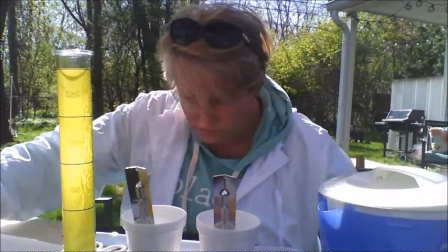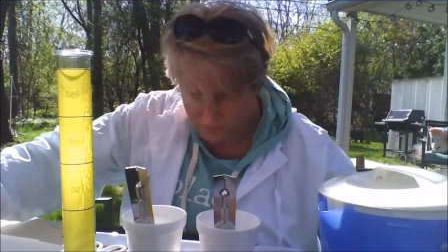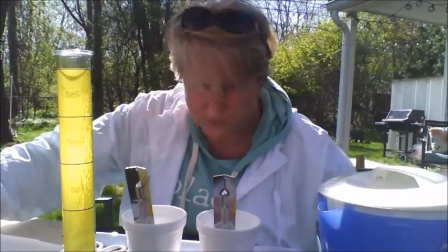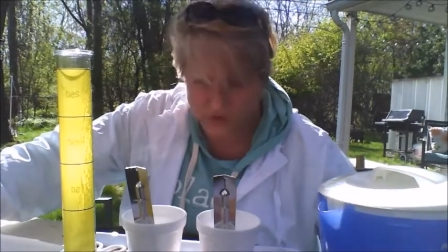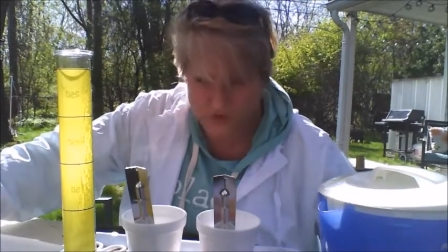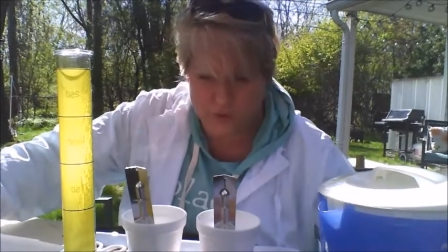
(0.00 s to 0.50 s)

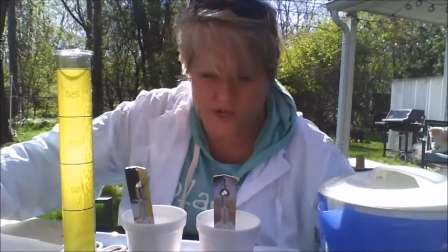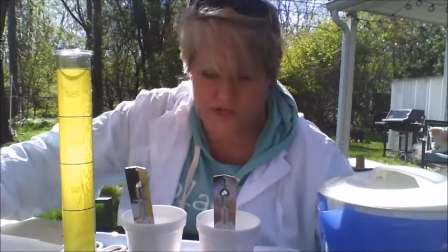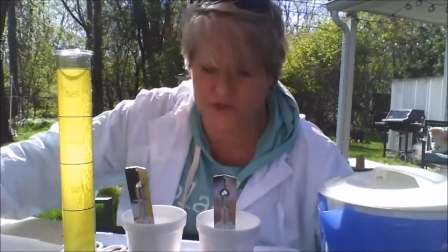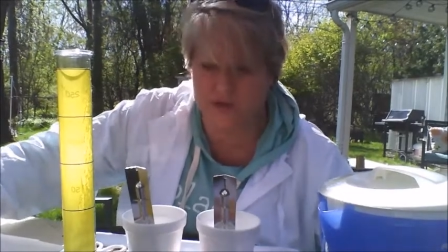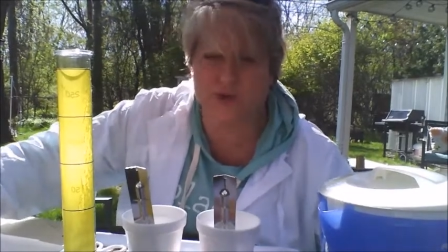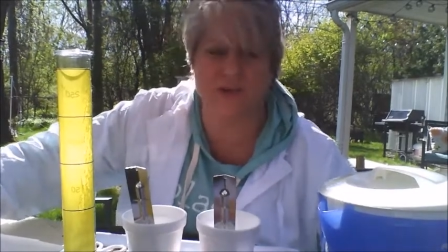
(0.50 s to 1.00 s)

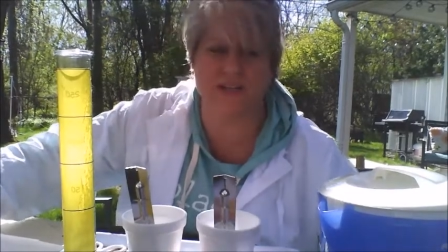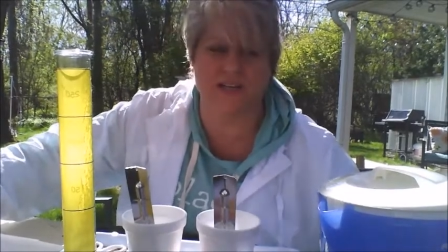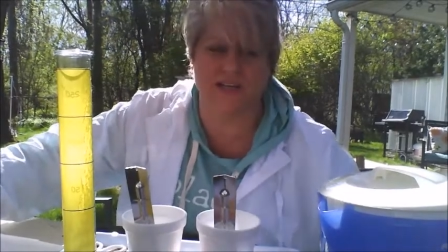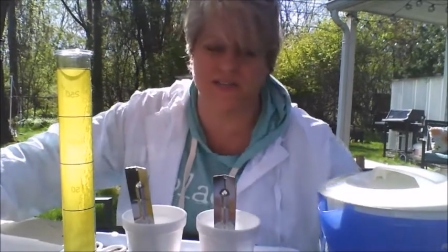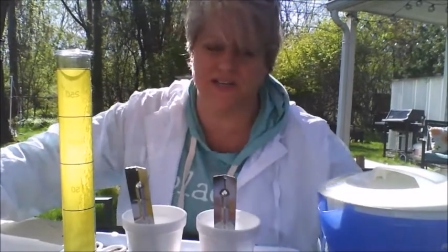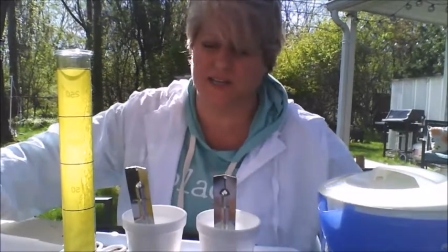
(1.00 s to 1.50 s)
22 degrees
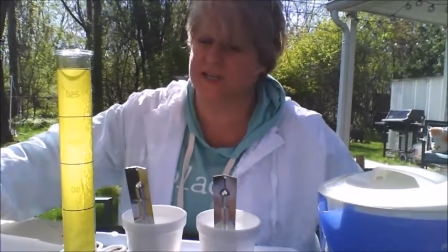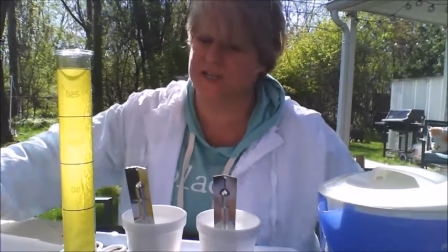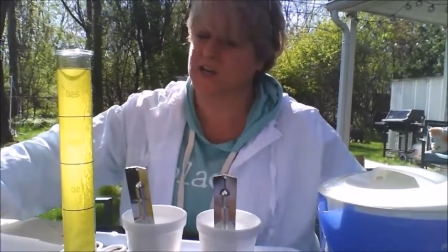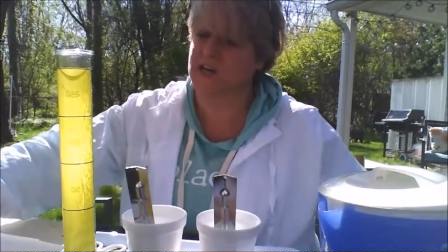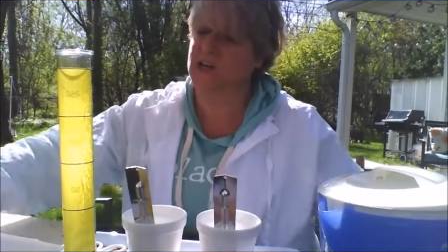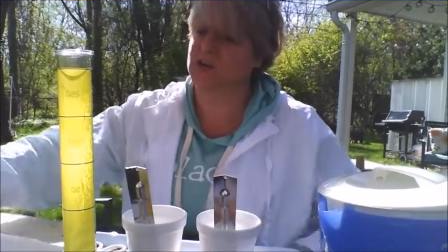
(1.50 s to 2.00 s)
Celsius.
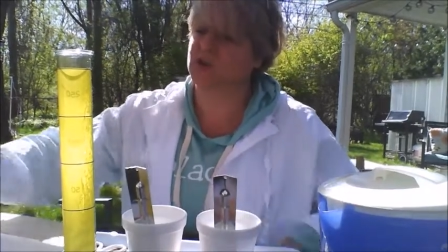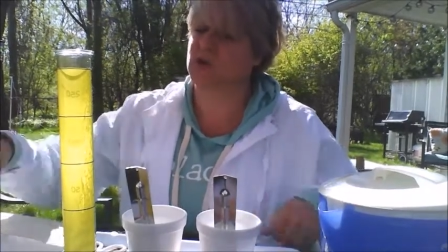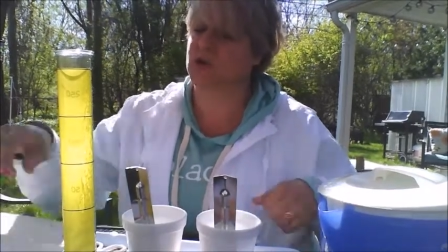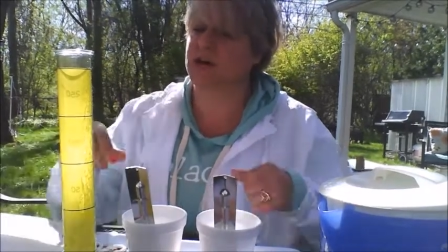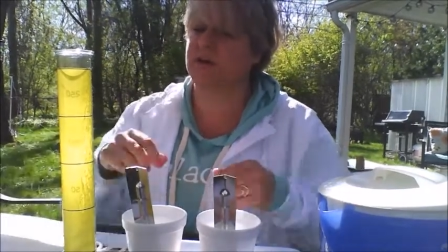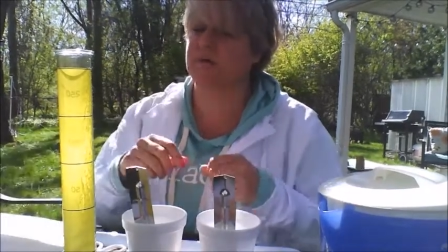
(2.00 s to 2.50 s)
So go
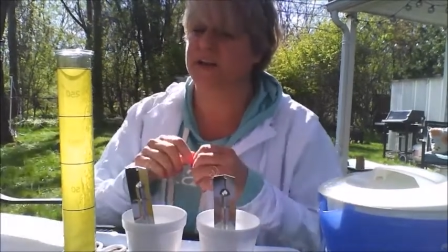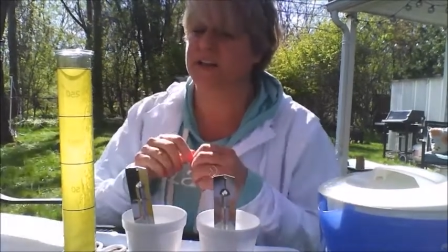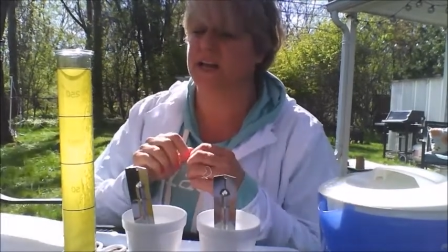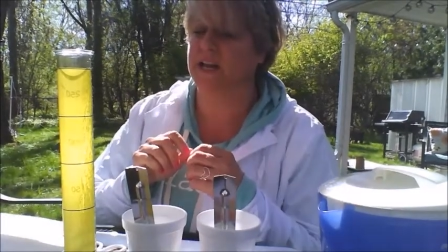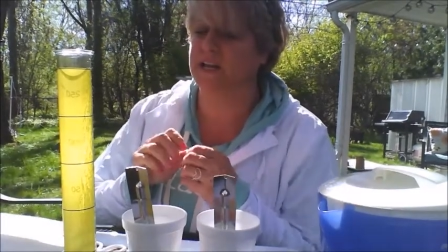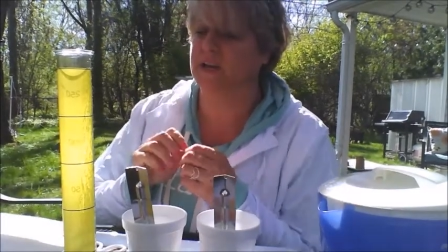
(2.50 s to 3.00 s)
ahead and write
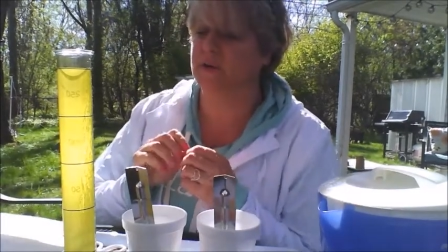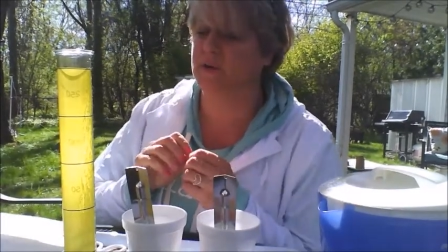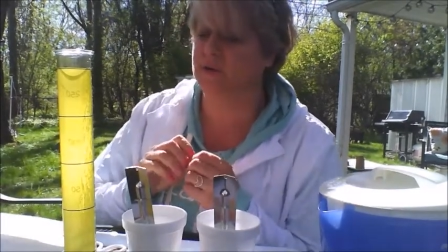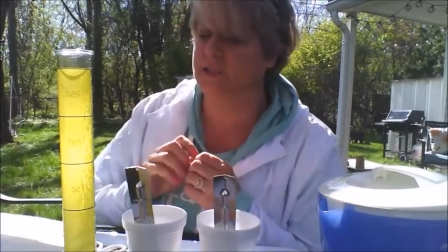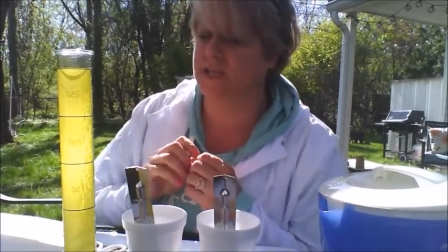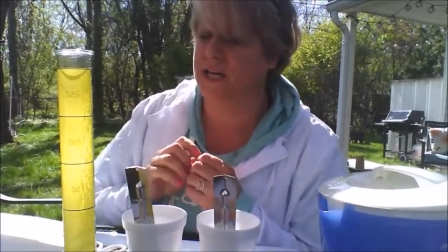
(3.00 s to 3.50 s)
that in your
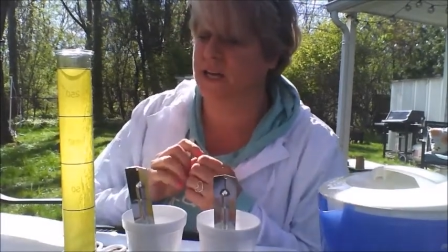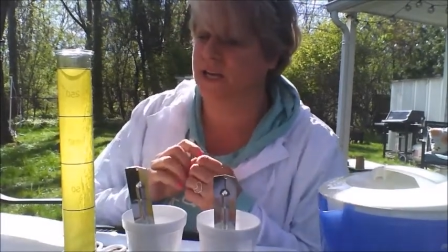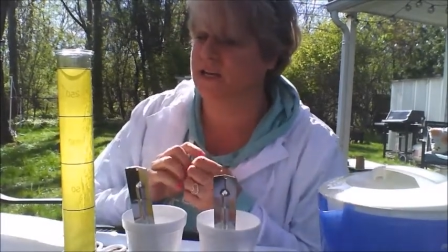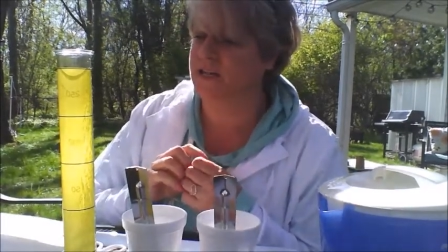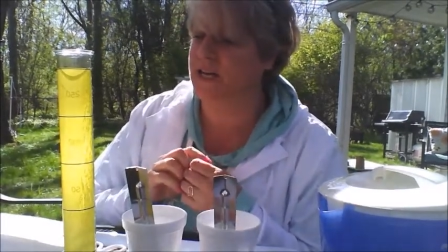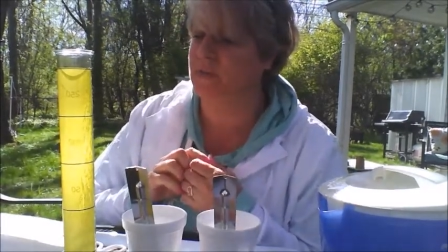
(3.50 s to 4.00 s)
data
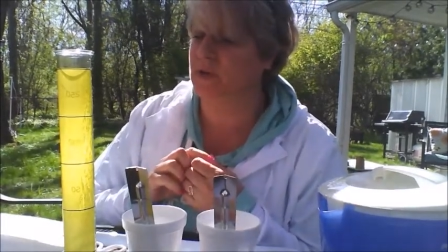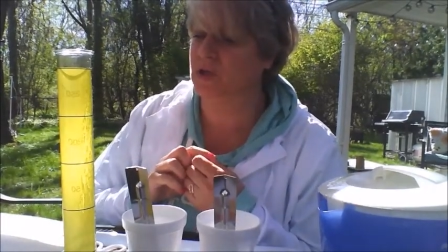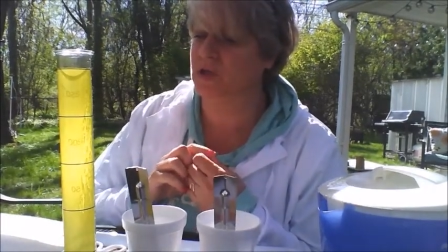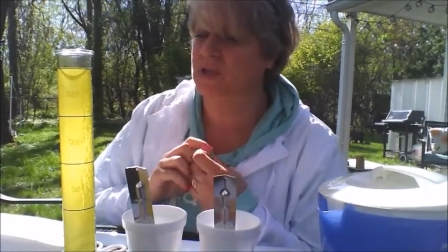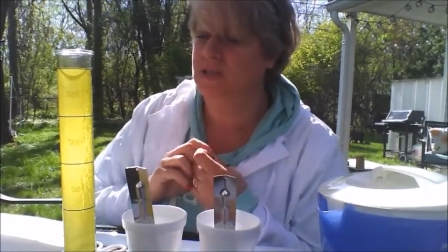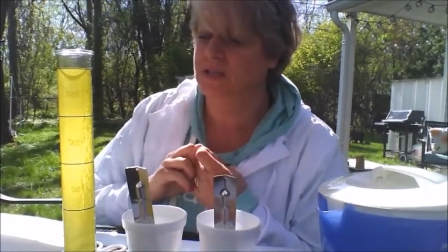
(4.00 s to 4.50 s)

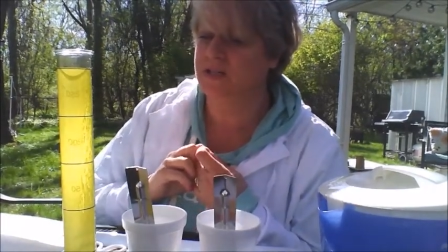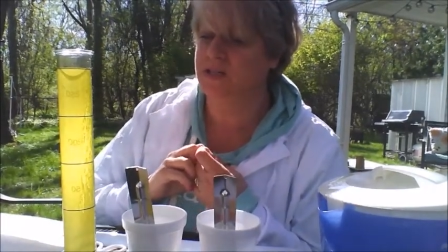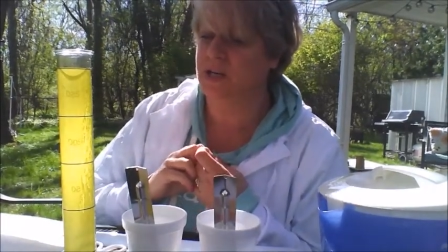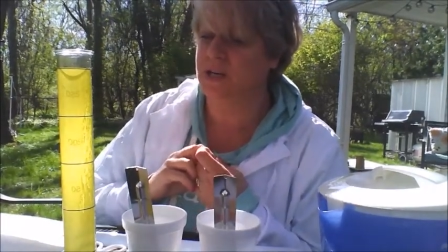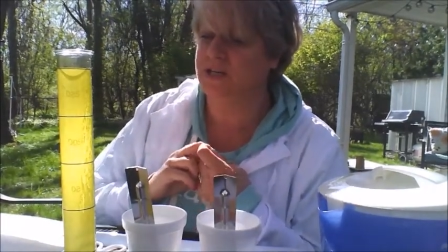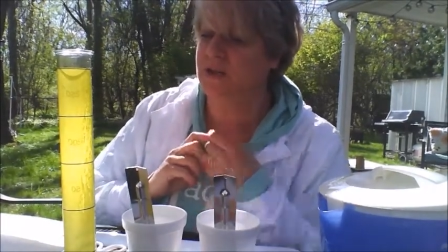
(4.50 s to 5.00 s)
table.
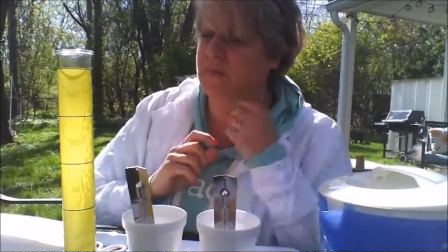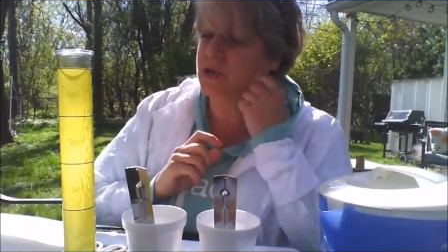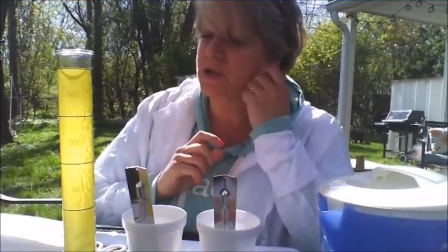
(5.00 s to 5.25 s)
Starting temperature